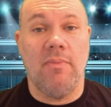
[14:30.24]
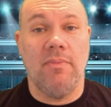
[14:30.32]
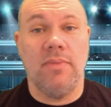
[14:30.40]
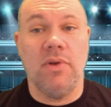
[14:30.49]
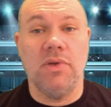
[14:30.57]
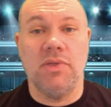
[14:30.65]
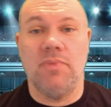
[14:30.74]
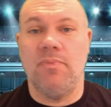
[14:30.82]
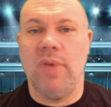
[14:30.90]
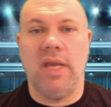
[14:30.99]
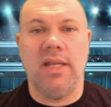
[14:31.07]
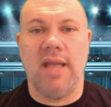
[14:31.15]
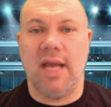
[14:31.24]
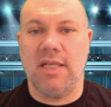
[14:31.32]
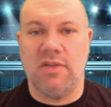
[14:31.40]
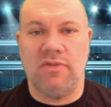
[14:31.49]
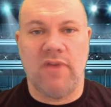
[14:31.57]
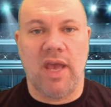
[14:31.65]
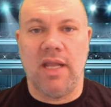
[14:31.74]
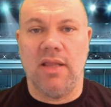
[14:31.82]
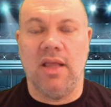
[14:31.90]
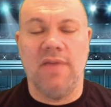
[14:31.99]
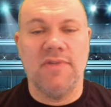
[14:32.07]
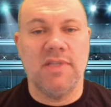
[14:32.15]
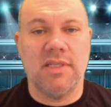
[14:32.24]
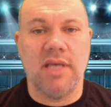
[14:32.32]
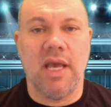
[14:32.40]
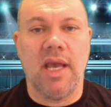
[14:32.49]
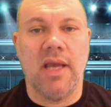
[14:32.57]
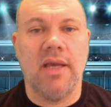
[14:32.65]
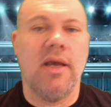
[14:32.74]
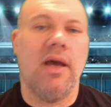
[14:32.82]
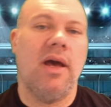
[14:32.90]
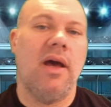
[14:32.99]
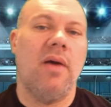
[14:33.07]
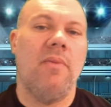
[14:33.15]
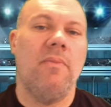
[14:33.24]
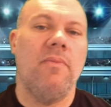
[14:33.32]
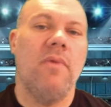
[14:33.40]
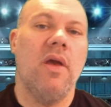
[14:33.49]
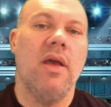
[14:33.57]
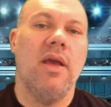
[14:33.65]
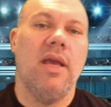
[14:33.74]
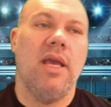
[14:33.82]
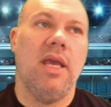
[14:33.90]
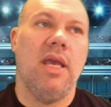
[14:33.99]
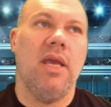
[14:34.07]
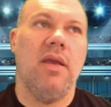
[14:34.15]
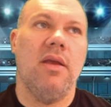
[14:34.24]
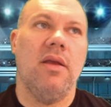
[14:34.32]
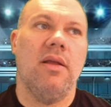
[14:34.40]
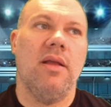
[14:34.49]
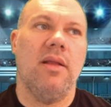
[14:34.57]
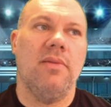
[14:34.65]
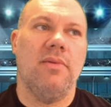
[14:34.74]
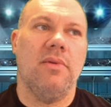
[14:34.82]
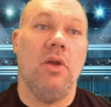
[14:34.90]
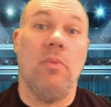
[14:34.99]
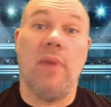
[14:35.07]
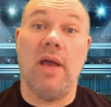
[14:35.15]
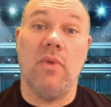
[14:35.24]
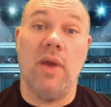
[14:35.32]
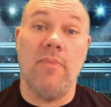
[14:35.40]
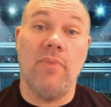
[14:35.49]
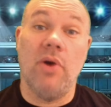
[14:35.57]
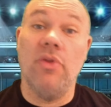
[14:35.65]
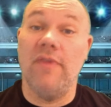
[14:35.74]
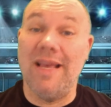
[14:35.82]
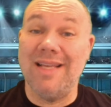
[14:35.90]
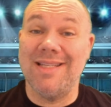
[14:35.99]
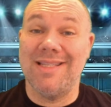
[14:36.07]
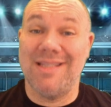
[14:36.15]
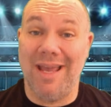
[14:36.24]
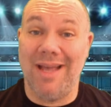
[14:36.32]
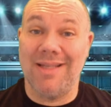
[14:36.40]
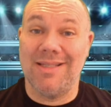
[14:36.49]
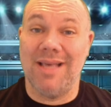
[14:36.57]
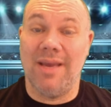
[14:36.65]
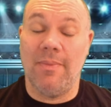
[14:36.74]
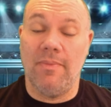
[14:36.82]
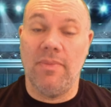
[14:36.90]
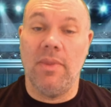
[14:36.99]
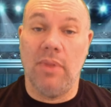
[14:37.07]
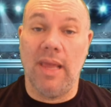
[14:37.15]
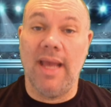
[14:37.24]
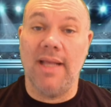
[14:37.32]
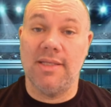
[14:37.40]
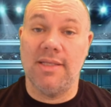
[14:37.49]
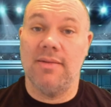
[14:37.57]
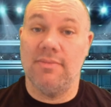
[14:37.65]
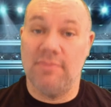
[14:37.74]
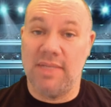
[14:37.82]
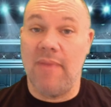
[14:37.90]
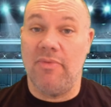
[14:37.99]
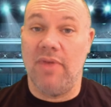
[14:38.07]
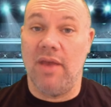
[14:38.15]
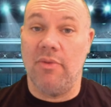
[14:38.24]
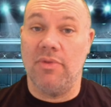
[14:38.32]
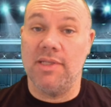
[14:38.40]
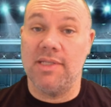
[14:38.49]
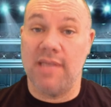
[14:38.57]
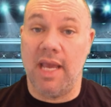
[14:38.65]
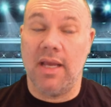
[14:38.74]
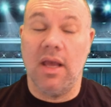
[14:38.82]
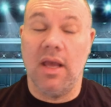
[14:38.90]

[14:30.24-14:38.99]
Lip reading: who's a big Nexus fan, he loves the sink. He, you know, by the way, both of his sinks, the blades, same thing with the sink.